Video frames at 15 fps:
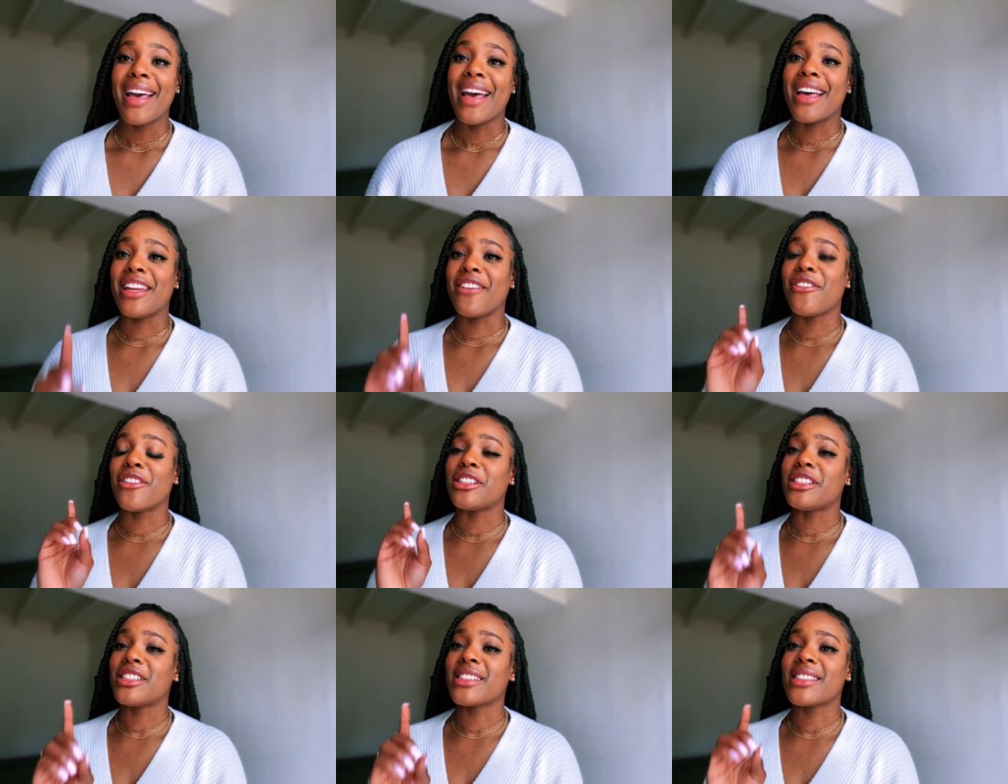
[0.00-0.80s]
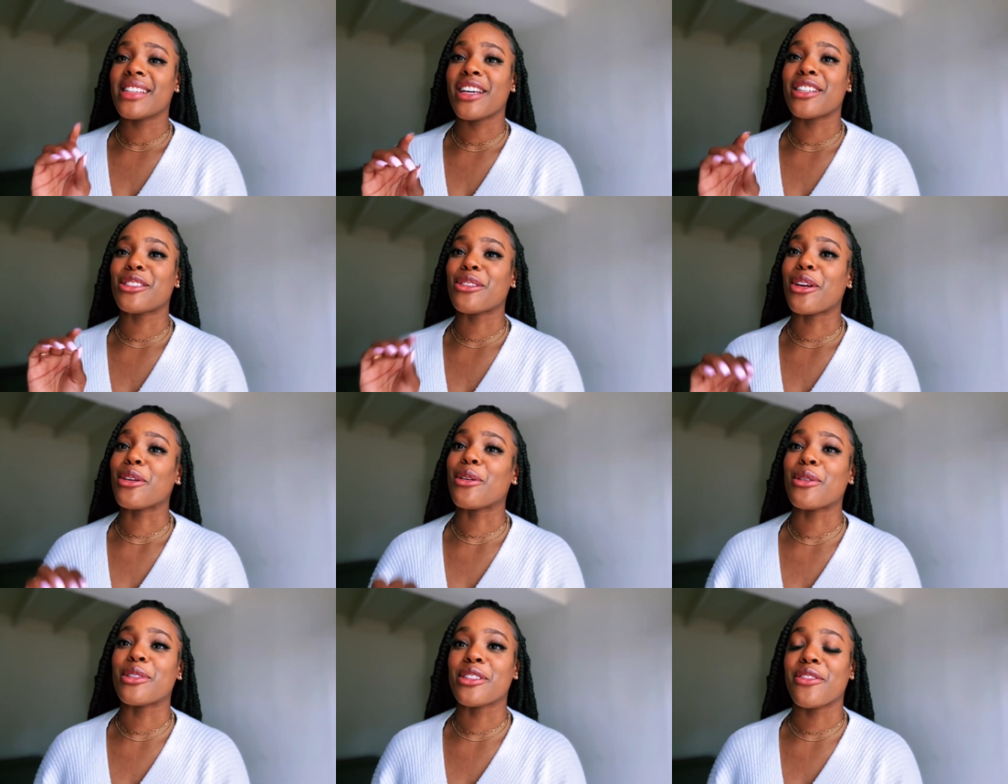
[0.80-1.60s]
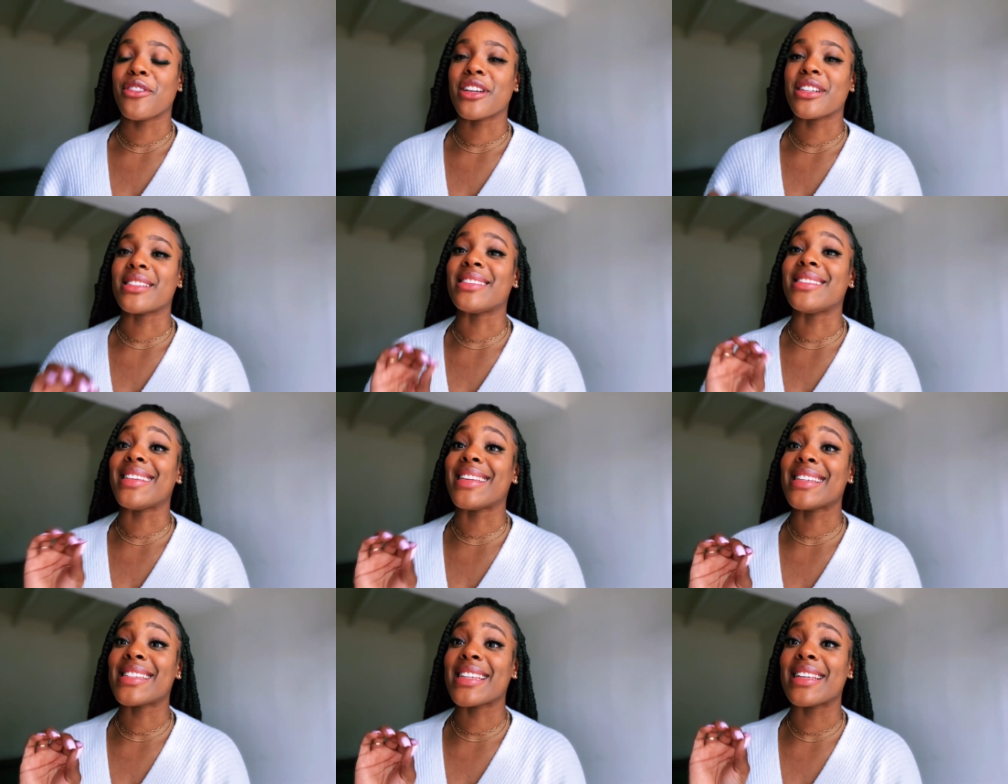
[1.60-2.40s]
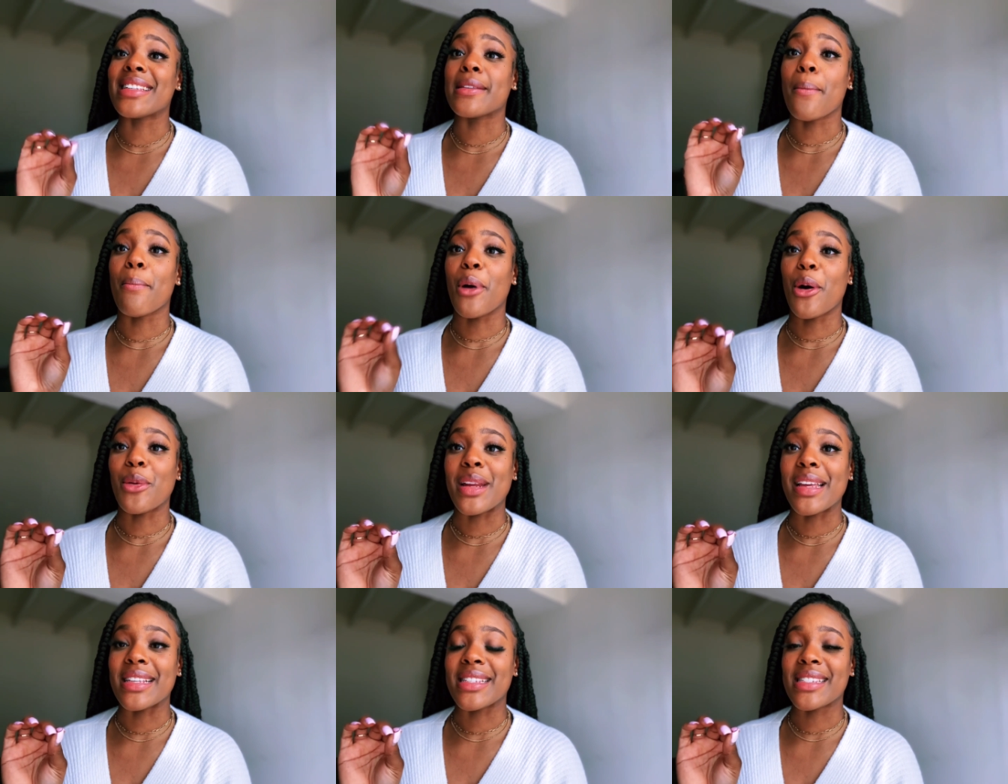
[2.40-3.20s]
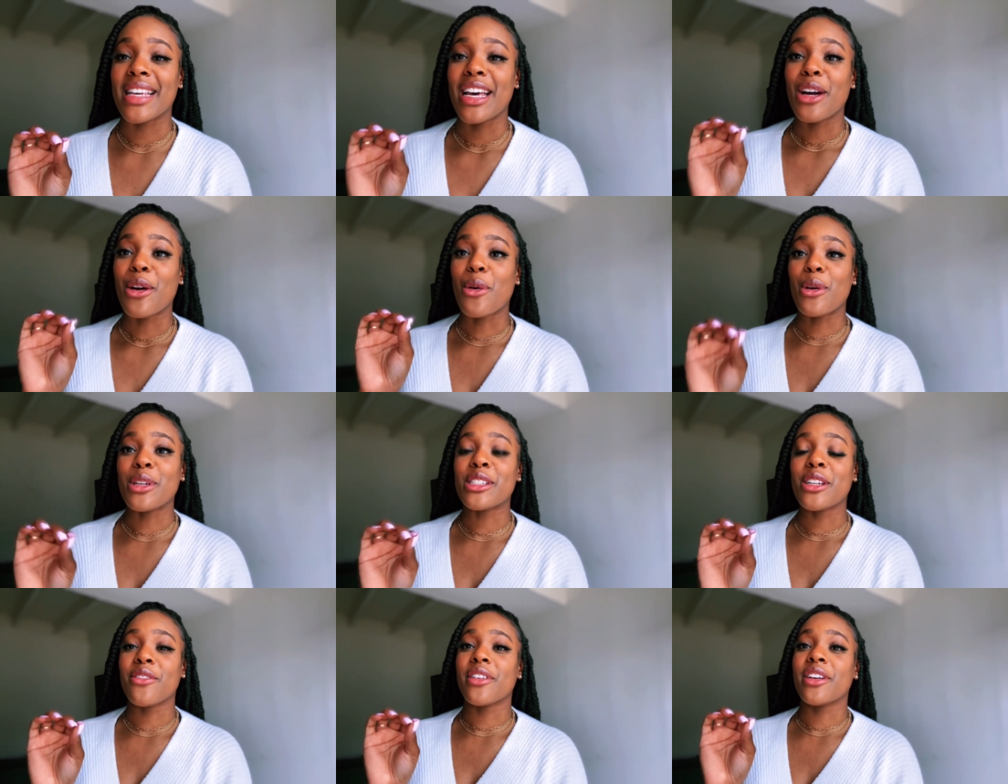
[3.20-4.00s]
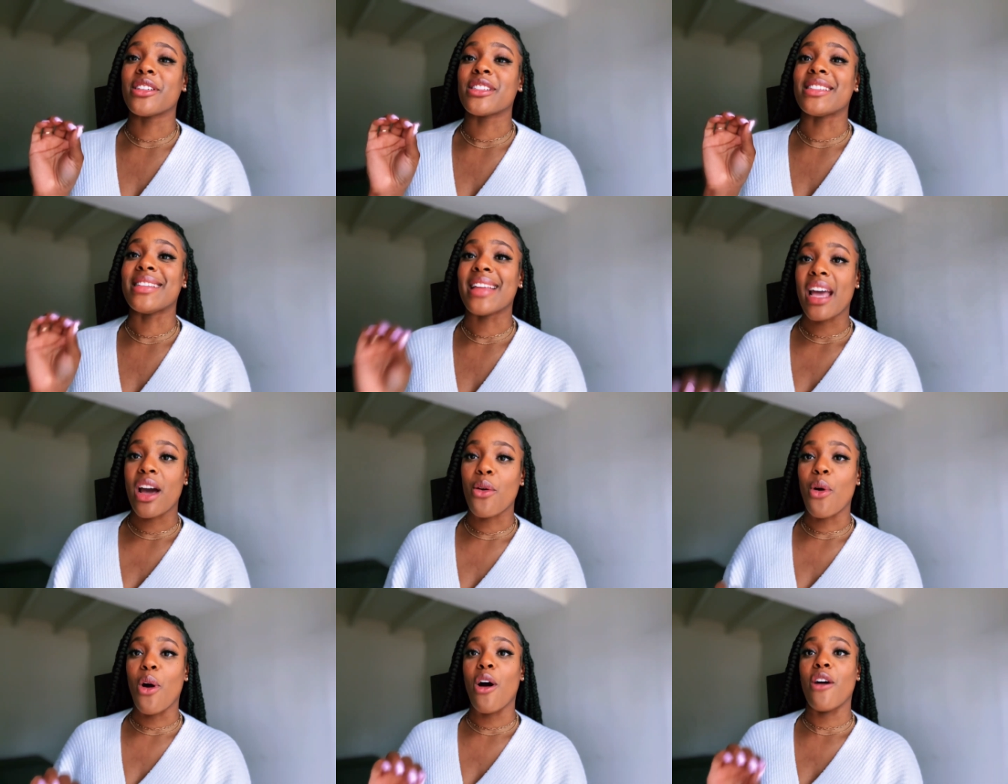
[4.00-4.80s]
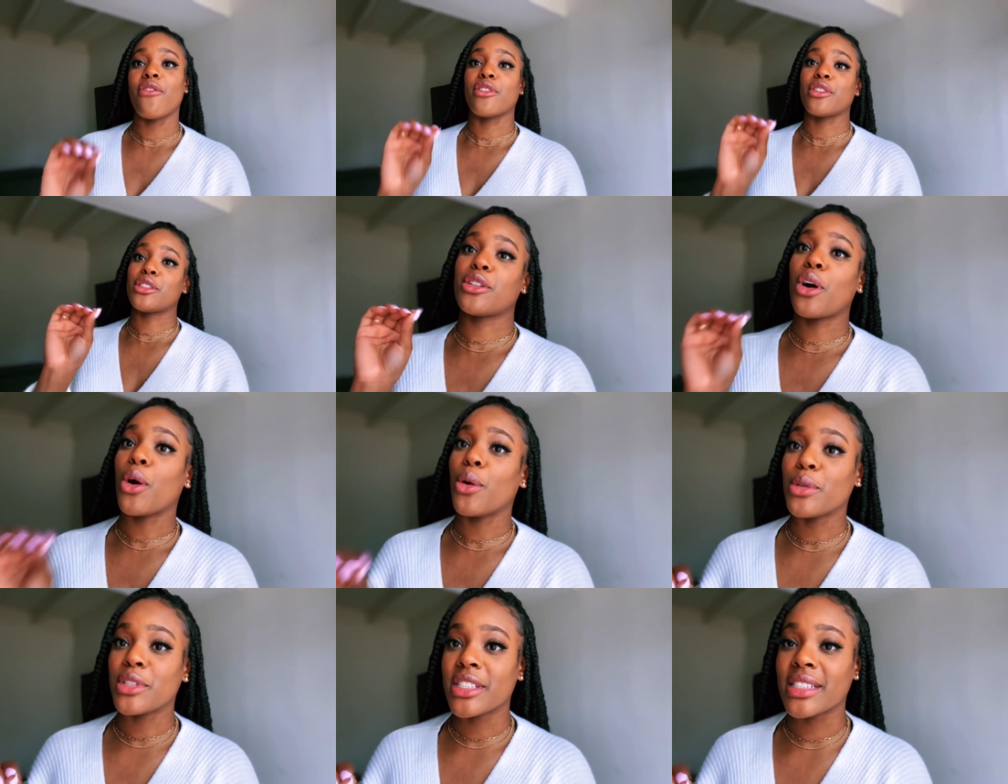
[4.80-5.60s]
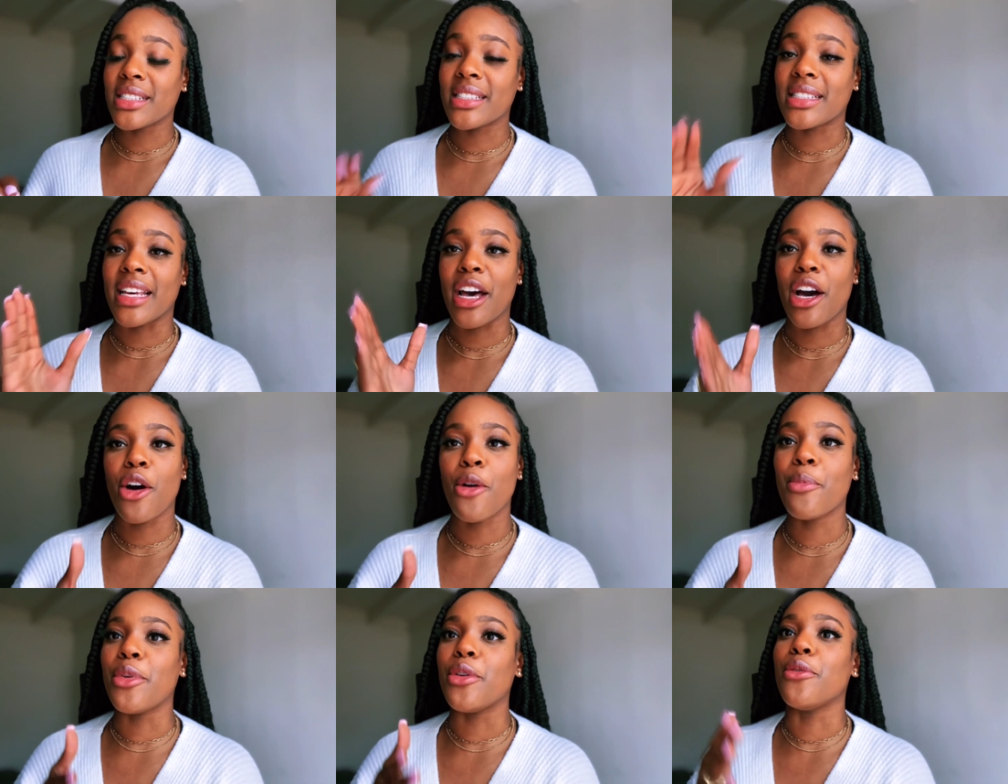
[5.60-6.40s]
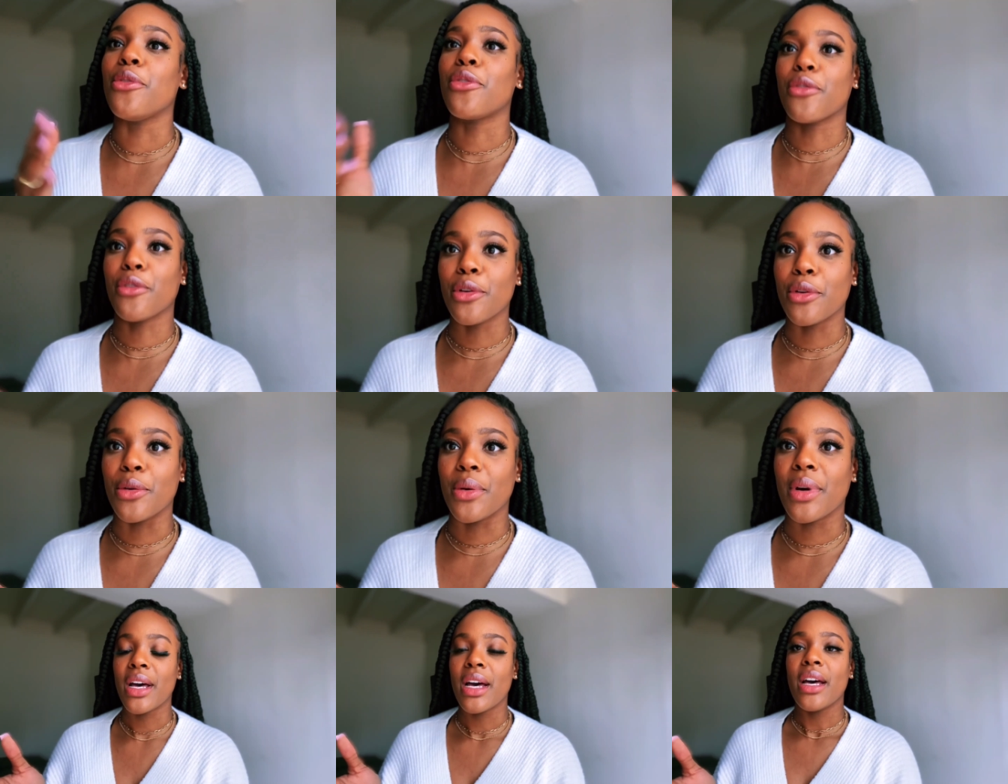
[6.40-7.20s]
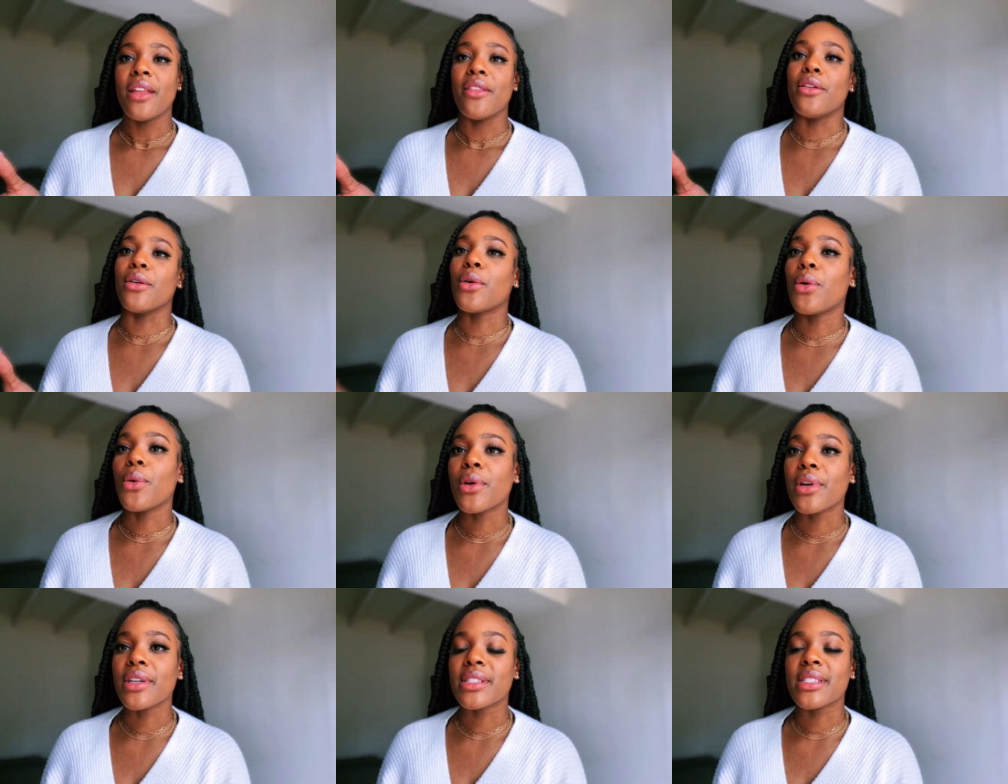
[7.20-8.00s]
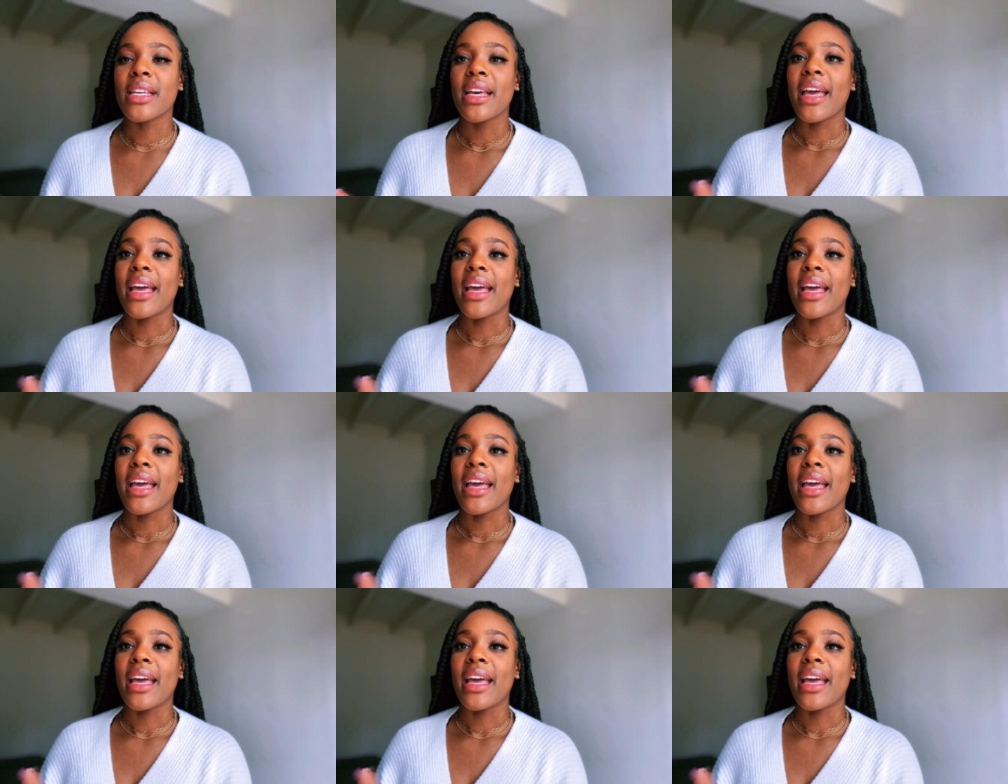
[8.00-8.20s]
And if you're just now starting Course Careers, this is a bonus. Course Careers now offers coaches to help you through the course